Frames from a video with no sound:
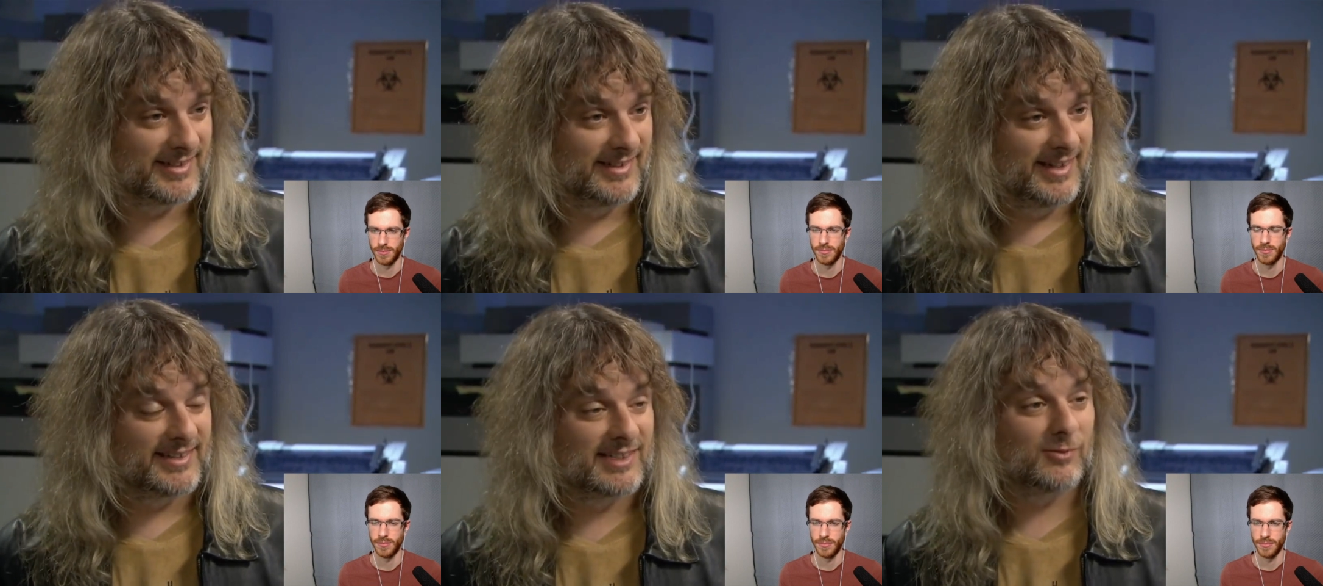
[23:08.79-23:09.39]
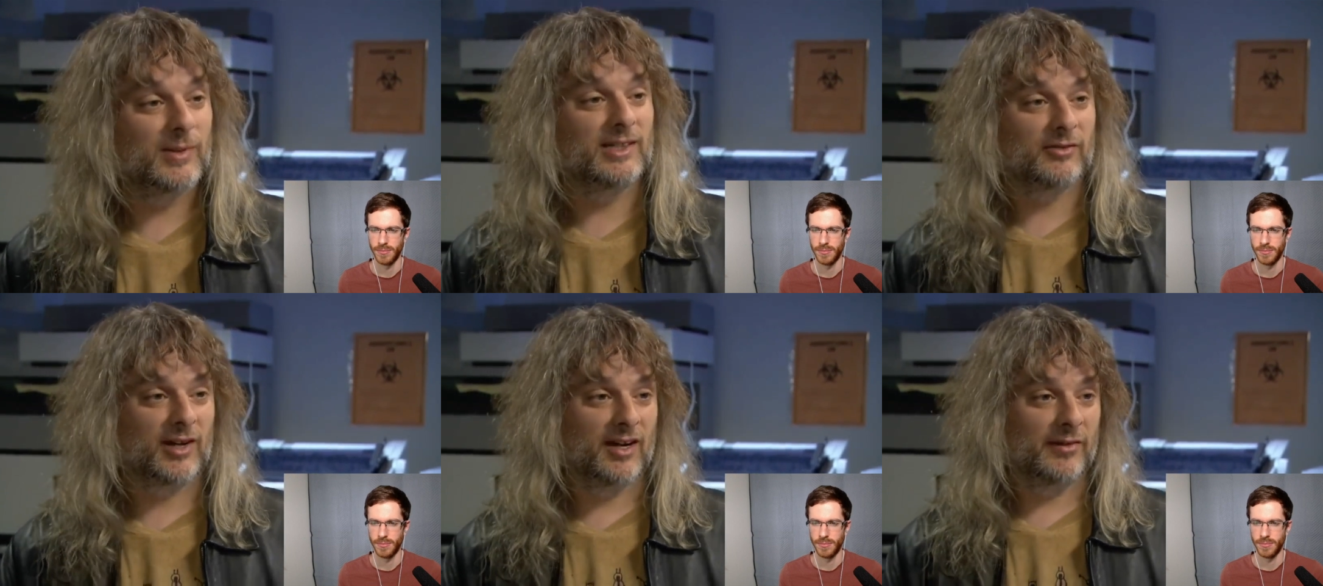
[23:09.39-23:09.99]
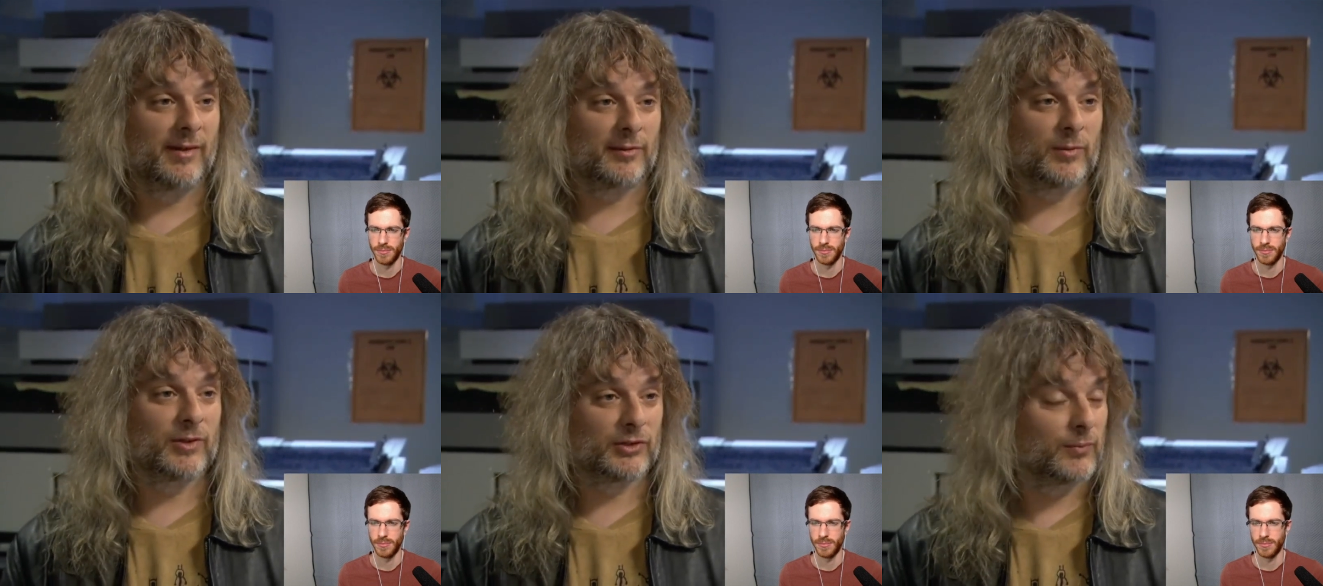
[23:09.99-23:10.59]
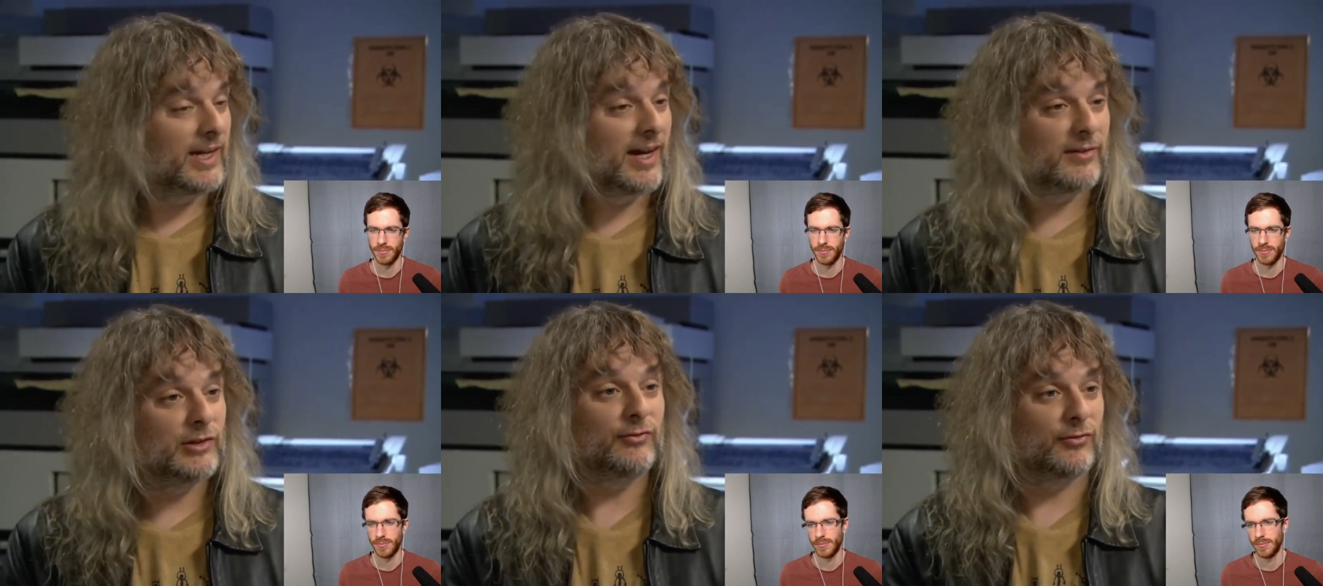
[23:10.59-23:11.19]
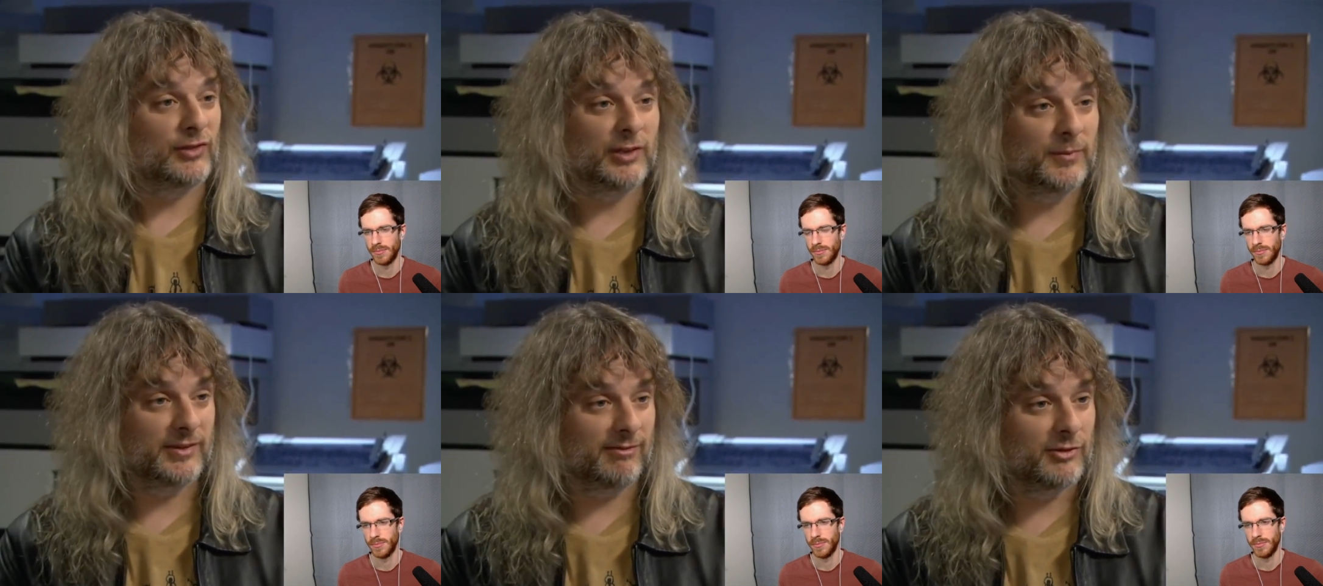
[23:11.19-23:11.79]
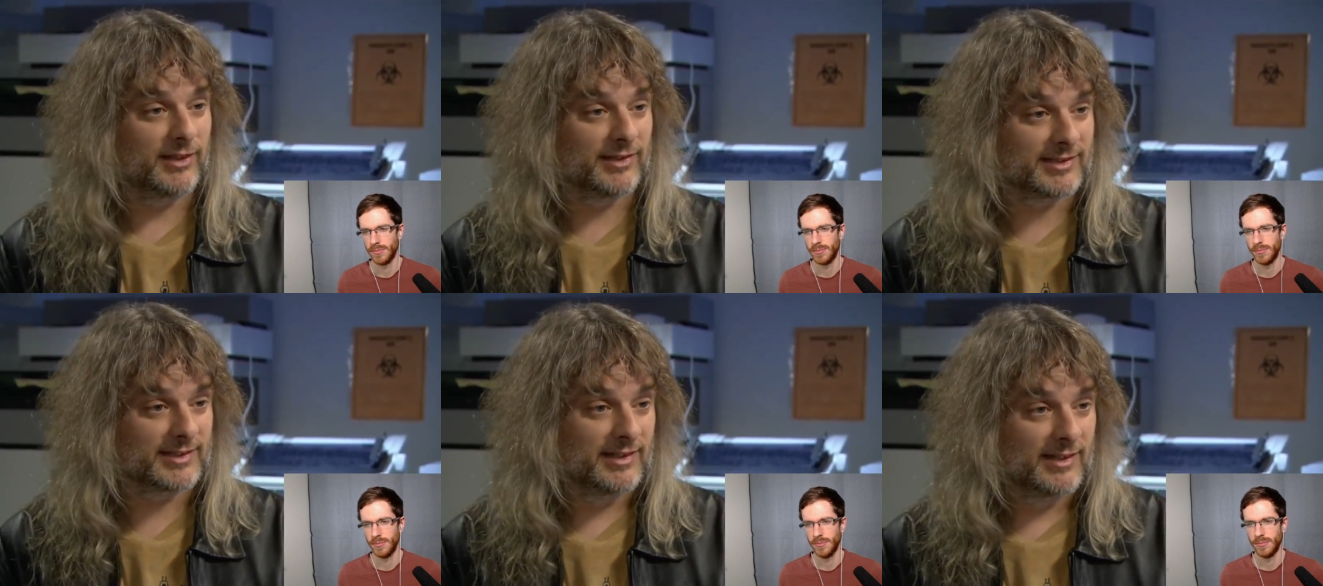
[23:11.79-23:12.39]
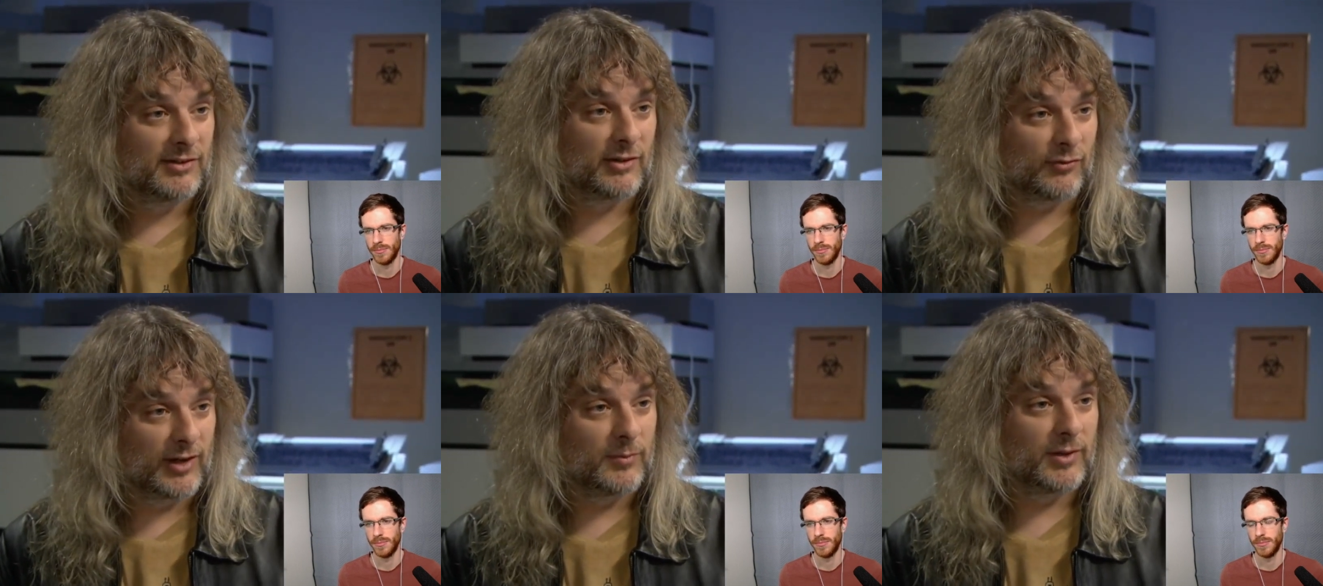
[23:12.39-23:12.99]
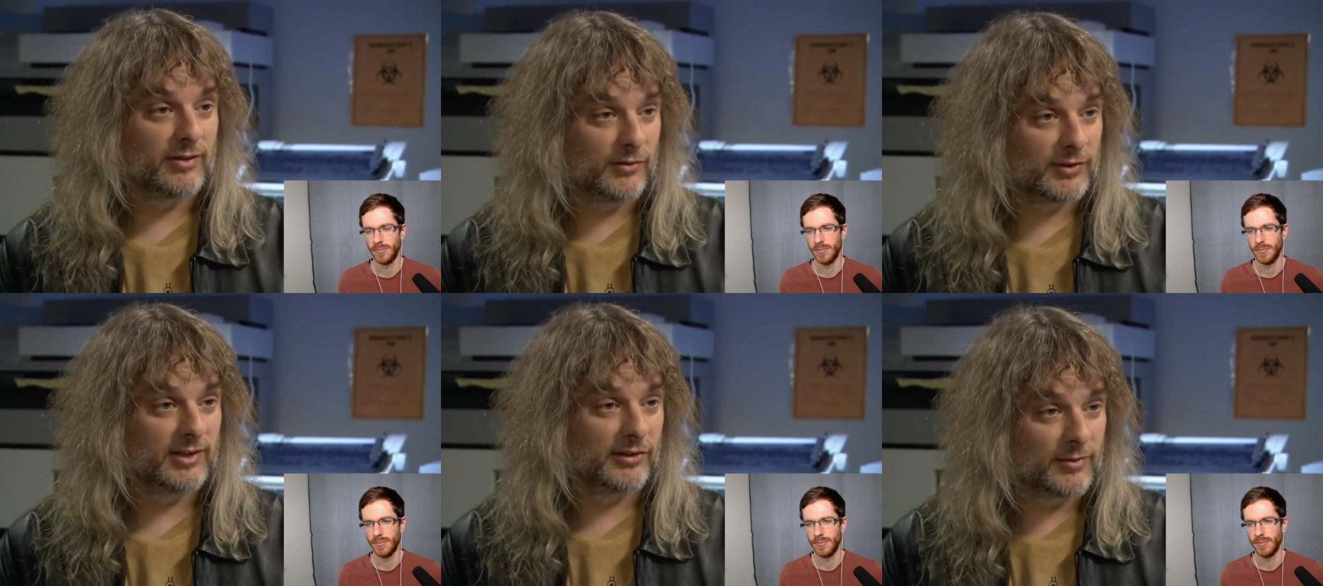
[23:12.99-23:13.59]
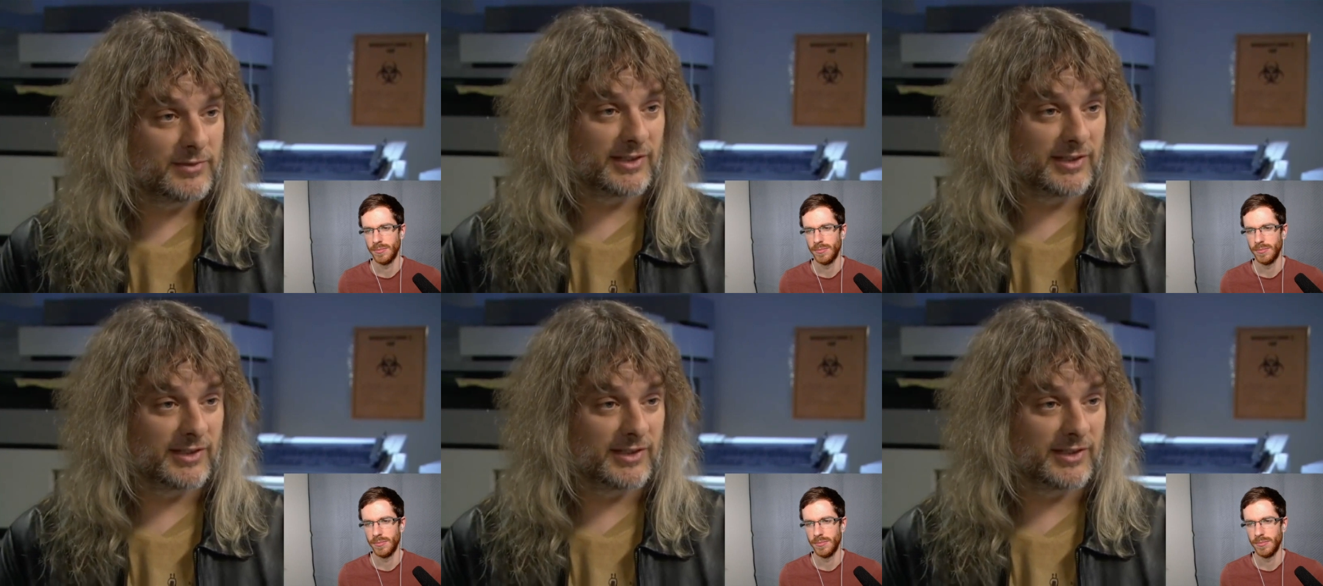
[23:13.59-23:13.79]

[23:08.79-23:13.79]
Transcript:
Speaker 1: It's our way of carving up the world. And we have our own framework for doing this, the framework of ordinary objects.